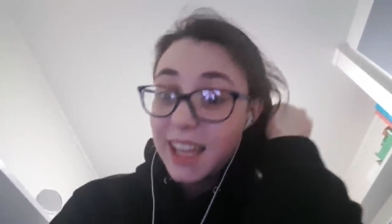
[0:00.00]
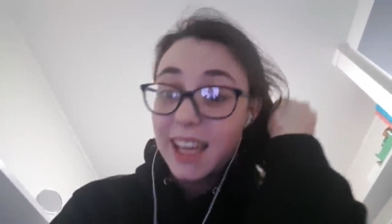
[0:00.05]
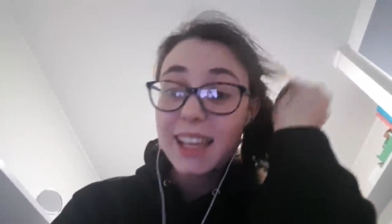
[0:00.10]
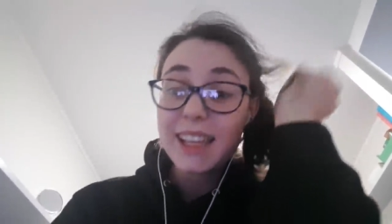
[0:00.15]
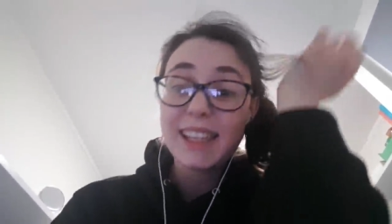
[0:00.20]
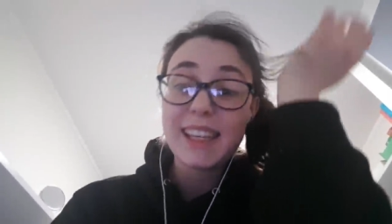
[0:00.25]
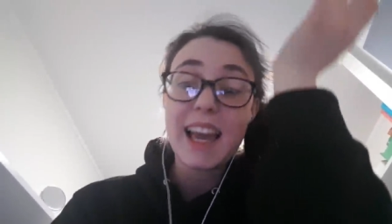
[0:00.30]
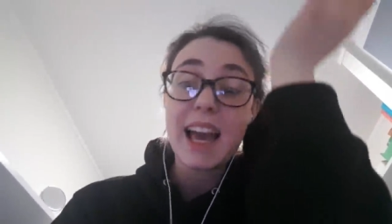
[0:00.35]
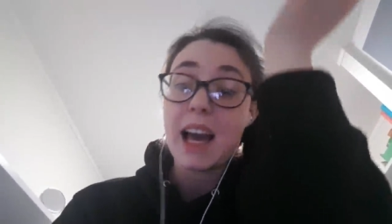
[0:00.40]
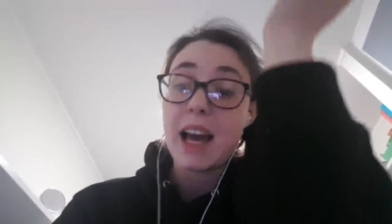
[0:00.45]

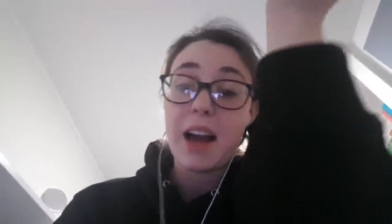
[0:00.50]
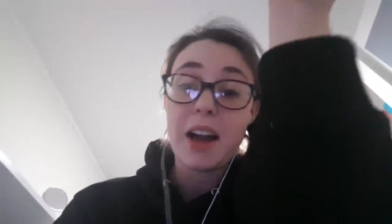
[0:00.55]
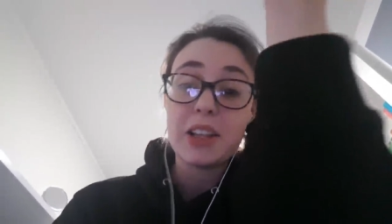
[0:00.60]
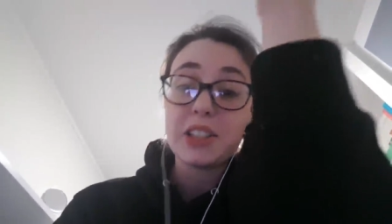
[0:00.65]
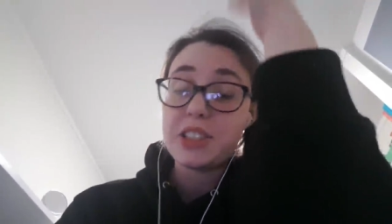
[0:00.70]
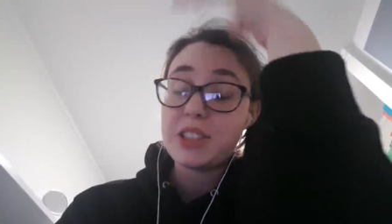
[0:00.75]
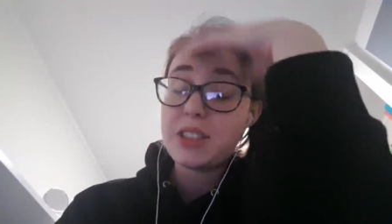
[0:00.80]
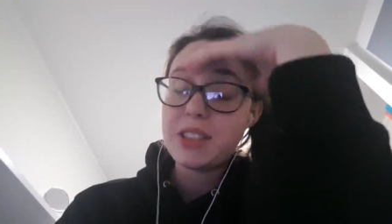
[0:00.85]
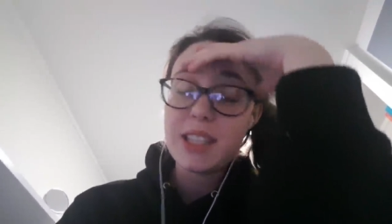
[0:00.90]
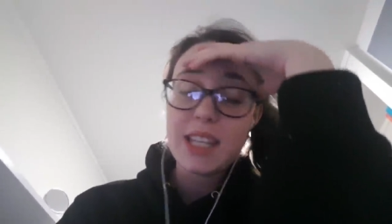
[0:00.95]
yeah, I
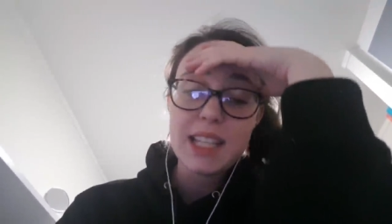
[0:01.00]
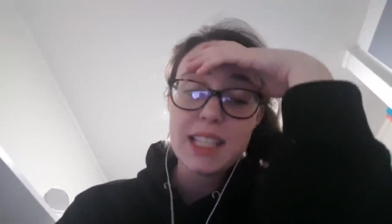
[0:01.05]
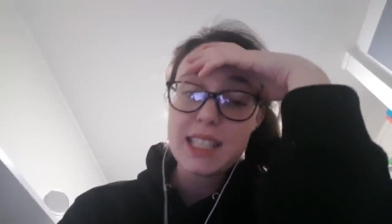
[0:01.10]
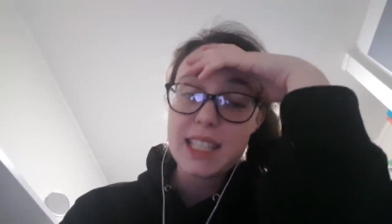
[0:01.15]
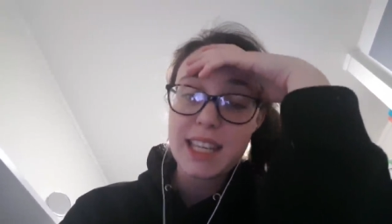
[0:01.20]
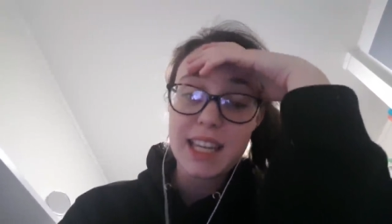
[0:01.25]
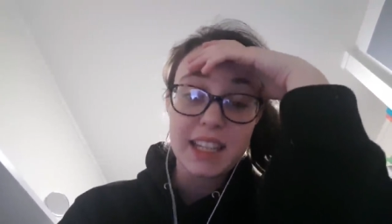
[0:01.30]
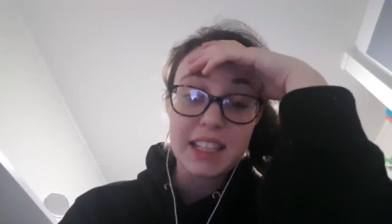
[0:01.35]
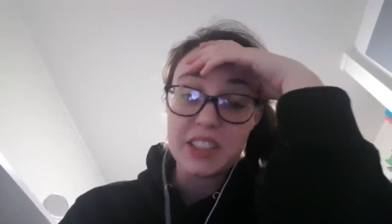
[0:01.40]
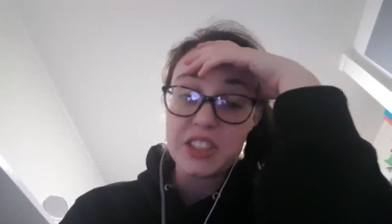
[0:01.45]
just need to
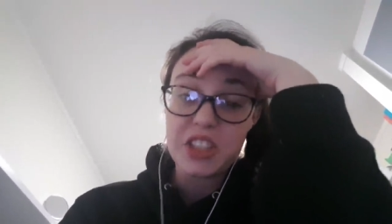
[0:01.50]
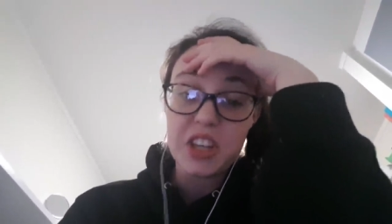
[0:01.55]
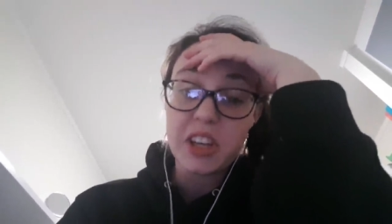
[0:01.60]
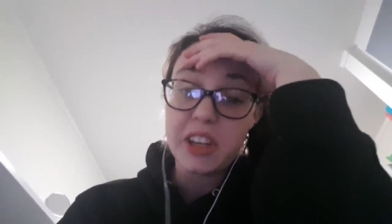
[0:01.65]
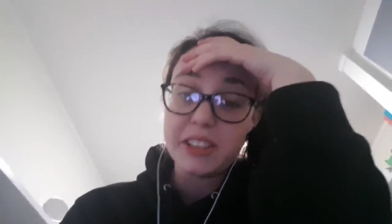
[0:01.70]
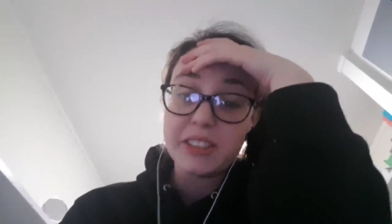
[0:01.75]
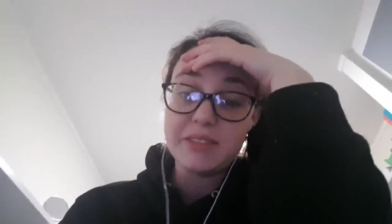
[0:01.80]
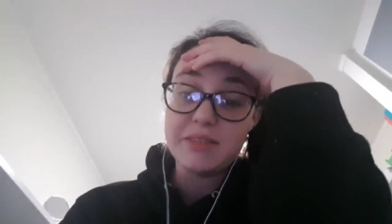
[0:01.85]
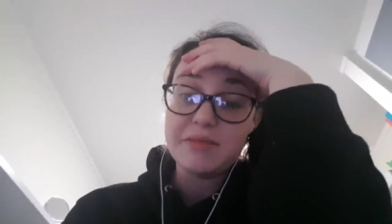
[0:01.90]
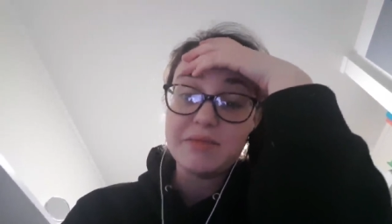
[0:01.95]
get it
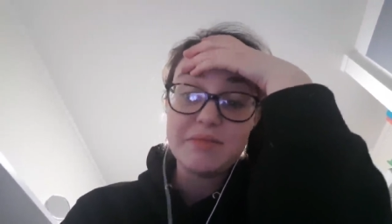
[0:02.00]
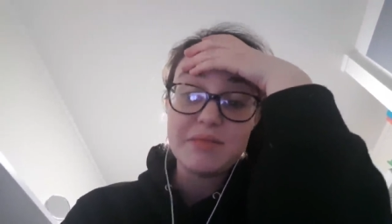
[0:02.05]
done.